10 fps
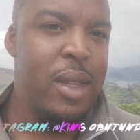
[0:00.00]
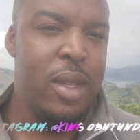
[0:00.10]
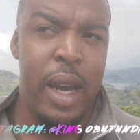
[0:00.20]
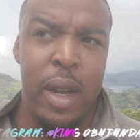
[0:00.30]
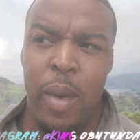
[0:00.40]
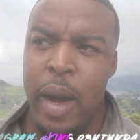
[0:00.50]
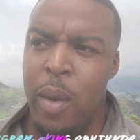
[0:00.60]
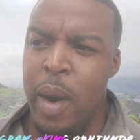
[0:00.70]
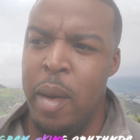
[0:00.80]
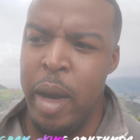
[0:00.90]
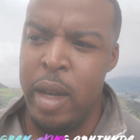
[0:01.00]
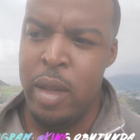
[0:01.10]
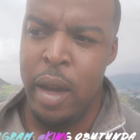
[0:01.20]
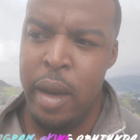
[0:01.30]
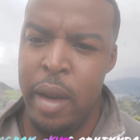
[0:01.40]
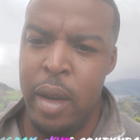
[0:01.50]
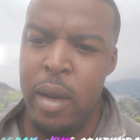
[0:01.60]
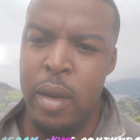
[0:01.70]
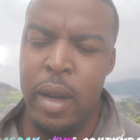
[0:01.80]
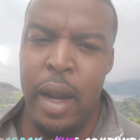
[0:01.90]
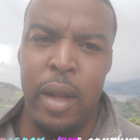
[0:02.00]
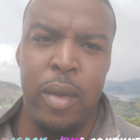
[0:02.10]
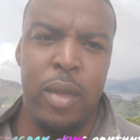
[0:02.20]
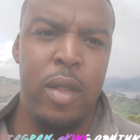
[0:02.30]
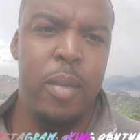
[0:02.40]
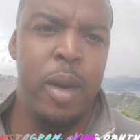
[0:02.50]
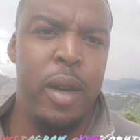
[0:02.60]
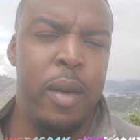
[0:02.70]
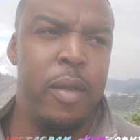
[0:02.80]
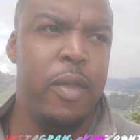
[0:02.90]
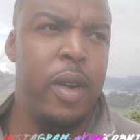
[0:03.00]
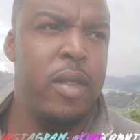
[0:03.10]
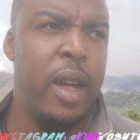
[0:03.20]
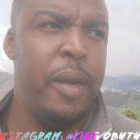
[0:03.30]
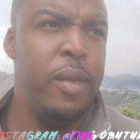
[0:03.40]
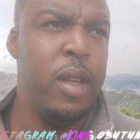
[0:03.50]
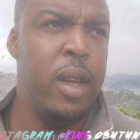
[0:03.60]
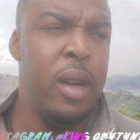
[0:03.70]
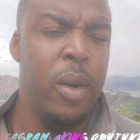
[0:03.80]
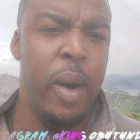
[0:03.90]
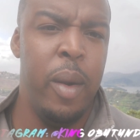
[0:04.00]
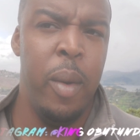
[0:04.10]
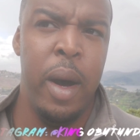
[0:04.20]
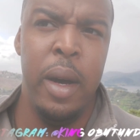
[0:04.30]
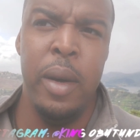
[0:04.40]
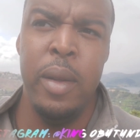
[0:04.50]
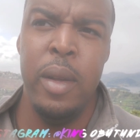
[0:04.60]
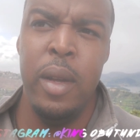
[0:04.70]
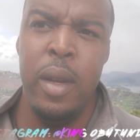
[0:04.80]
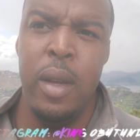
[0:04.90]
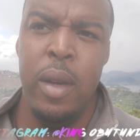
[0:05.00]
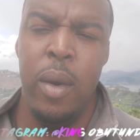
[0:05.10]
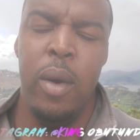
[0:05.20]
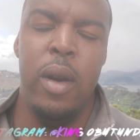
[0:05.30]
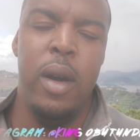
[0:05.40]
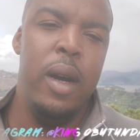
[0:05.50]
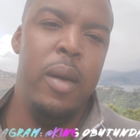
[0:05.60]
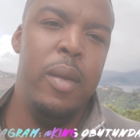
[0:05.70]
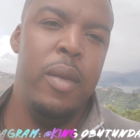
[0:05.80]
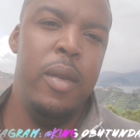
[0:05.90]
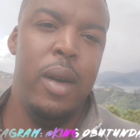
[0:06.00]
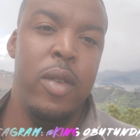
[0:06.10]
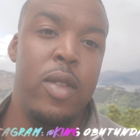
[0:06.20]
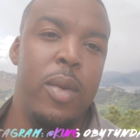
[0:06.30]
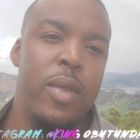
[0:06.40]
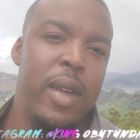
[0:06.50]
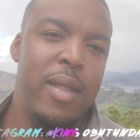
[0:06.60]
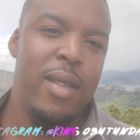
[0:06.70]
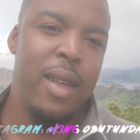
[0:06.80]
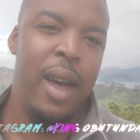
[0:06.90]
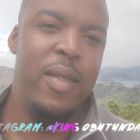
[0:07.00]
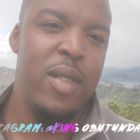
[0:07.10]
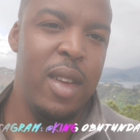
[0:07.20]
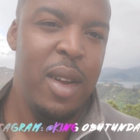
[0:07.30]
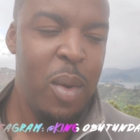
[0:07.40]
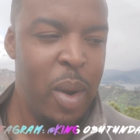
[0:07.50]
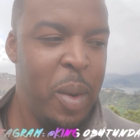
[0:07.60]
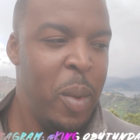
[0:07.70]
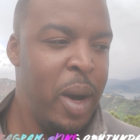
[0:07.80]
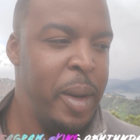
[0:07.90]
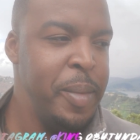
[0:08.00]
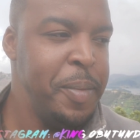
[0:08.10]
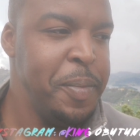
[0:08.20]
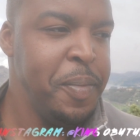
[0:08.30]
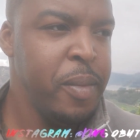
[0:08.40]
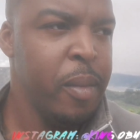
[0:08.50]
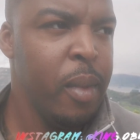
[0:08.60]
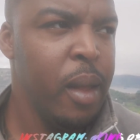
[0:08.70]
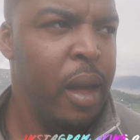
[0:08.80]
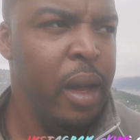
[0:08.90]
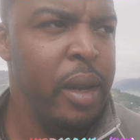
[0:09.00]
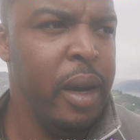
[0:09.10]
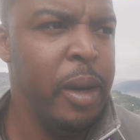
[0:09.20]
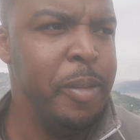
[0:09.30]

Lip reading: just got to ride quad bikes out of here. Got to go see some friends I haven't seen in quite a while, or associates I haven't seen in quite a while. And